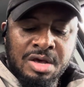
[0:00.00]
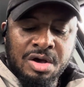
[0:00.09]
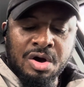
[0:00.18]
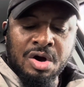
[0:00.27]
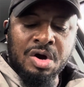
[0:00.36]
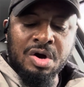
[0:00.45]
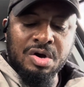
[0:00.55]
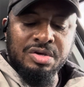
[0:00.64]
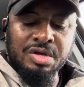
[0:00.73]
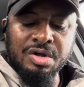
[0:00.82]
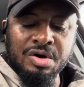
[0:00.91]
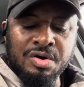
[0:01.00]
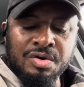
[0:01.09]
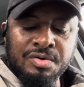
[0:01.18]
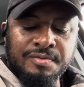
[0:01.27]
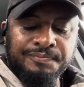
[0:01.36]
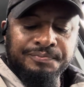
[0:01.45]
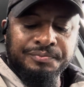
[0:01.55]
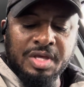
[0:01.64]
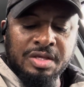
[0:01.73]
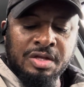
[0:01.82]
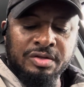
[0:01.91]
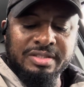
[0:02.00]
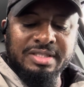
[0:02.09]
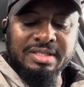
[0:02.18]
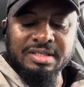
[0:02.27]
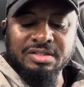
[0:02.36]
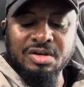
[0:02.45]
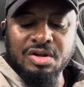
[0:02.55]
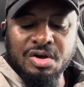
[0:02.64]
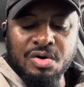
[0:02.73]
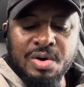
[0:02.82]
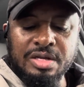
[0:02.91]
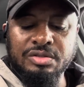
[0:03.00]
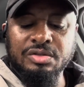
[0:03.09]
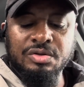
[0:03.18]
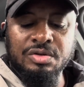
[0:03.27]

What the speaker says: oh, you know, City's going to go on to,